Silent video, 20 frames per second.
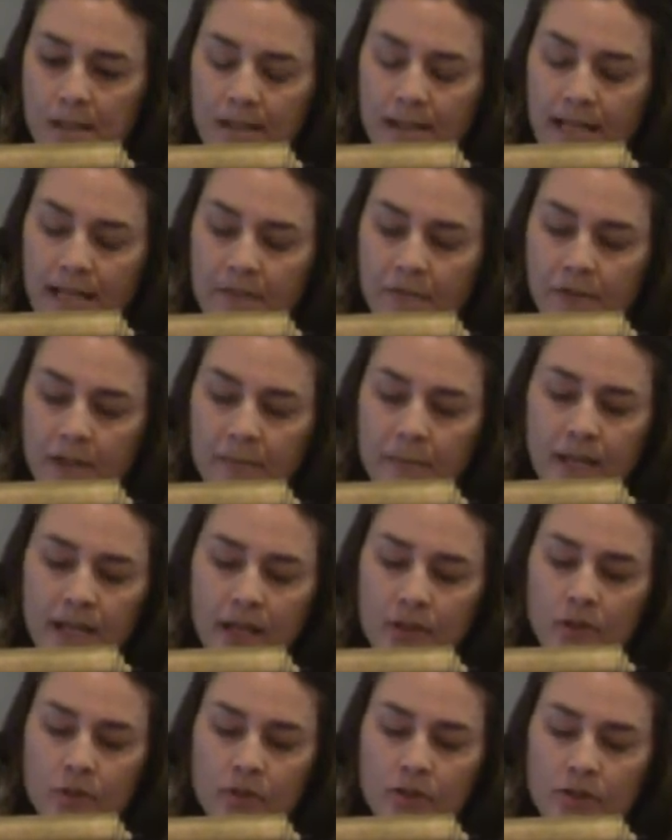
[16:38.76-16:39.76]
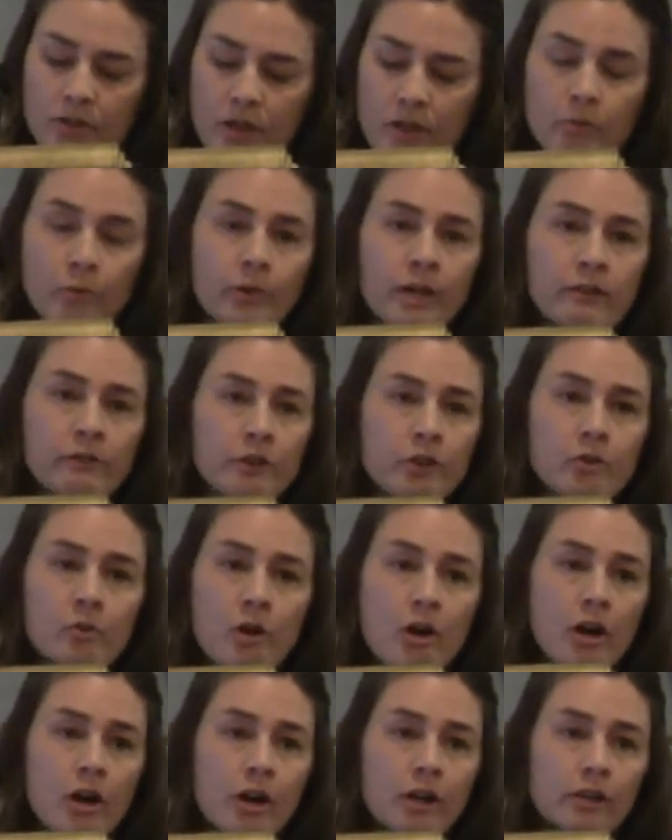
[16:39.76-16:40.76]
Life can make a new start wherever you
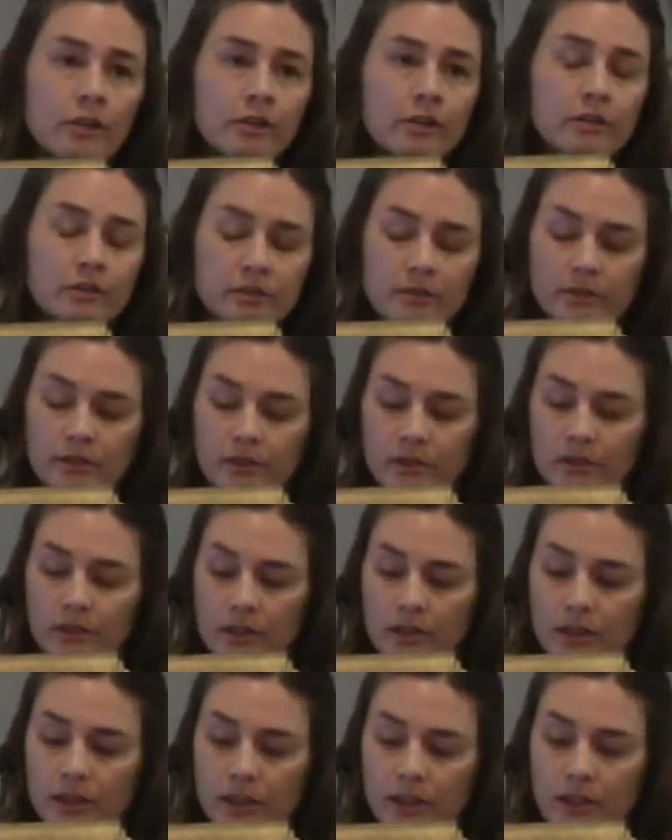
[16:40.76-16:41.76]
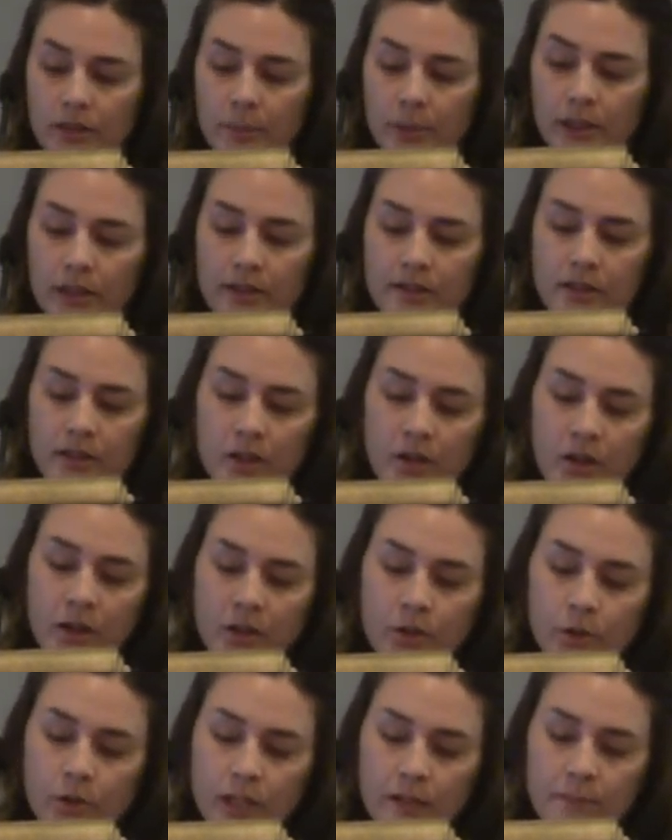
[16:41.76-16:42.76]
are, because the
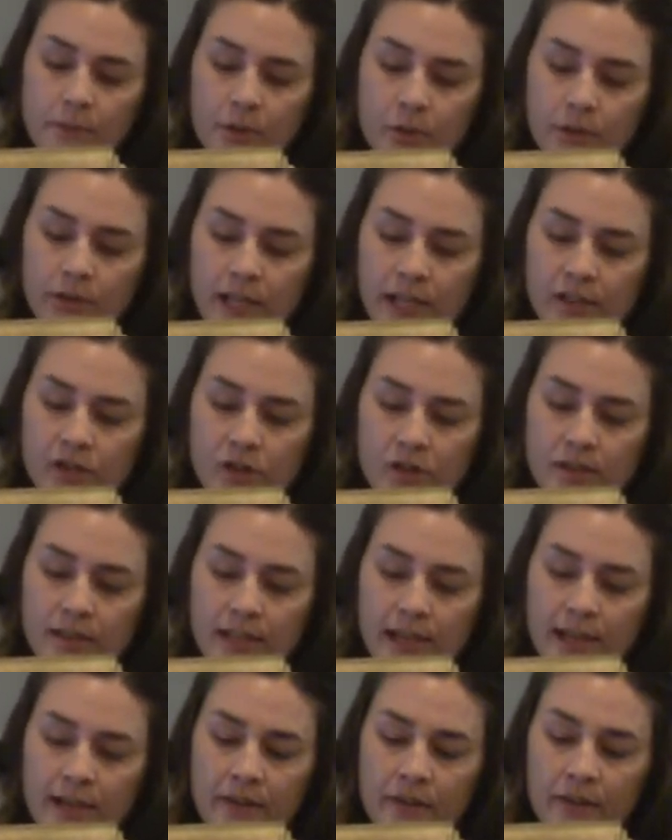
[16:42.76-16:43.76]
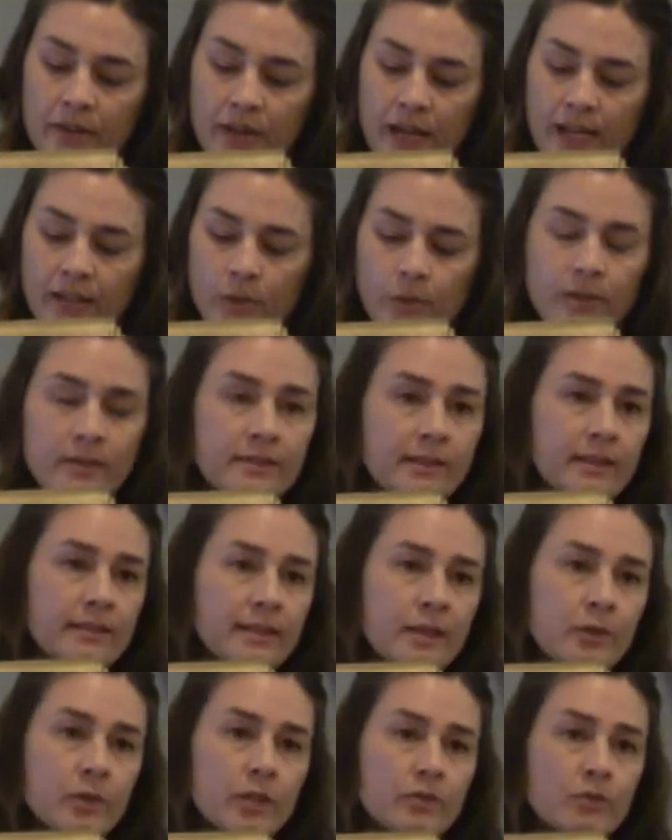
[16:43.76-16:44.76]
God who keeps creation together and who has
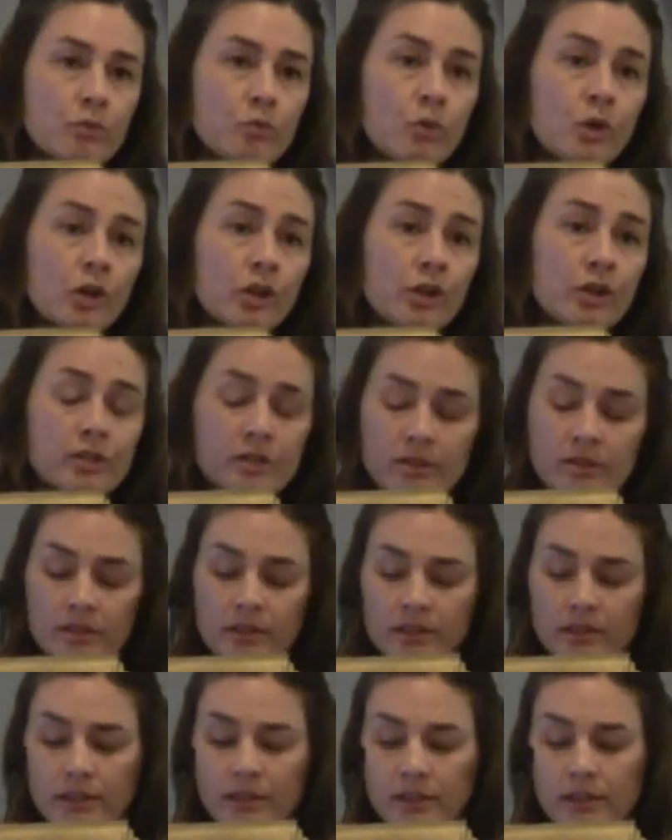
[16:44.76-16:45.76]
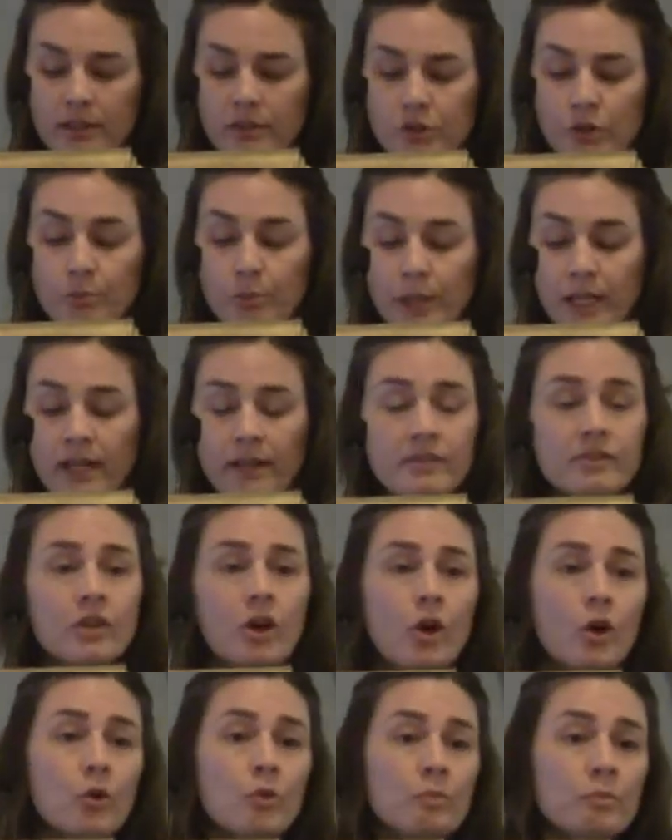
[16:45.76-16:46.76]
sent out his word to bring us
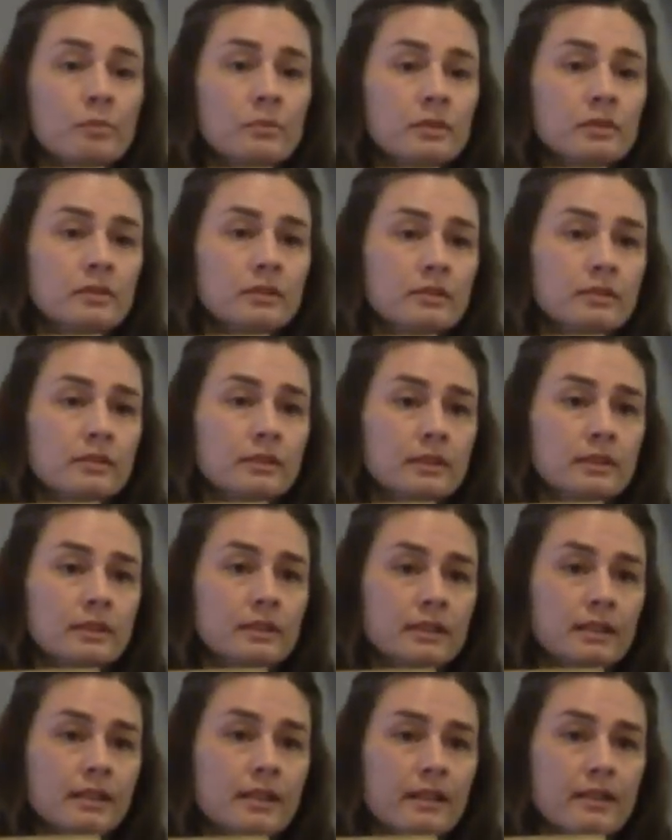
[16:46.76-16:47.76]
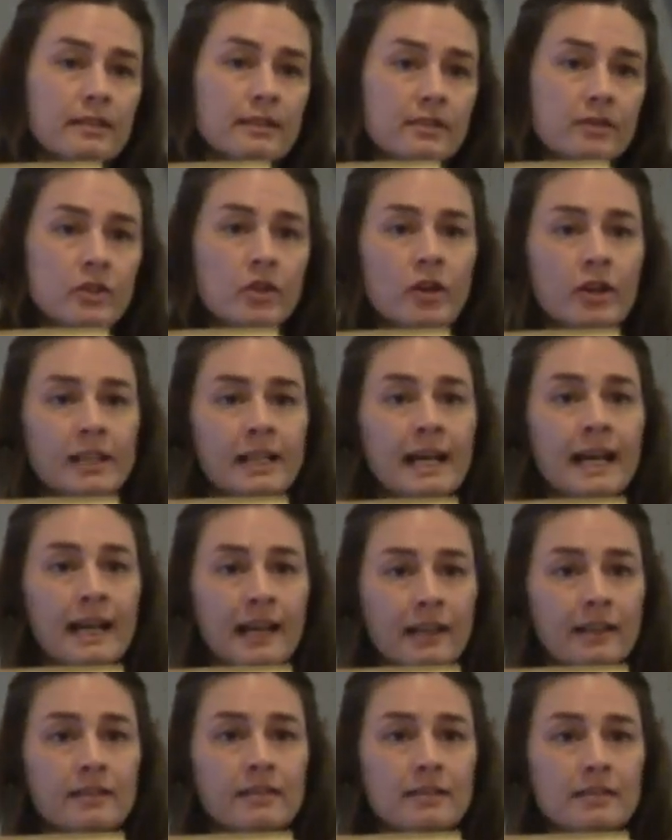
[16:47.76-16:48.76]
home, this God
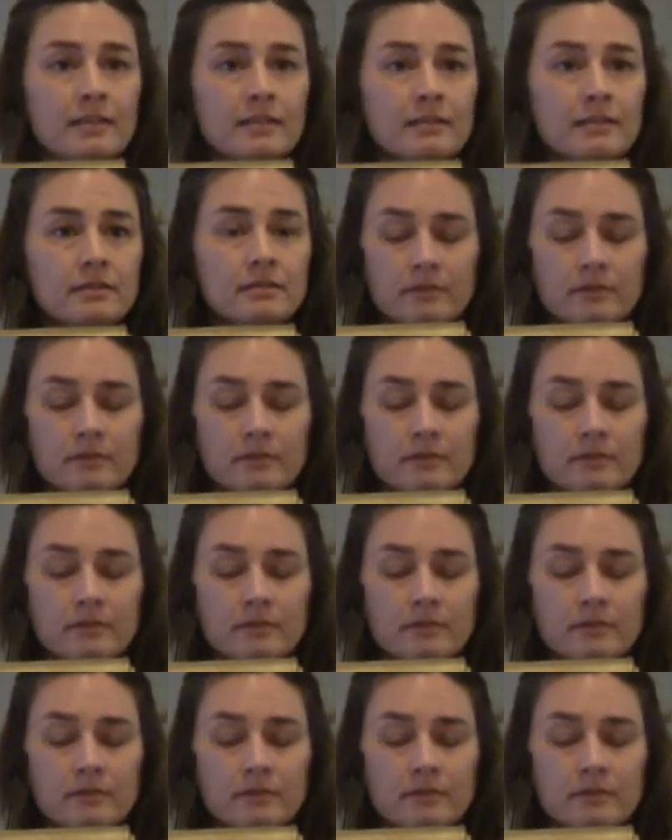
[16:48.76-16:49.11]
acts.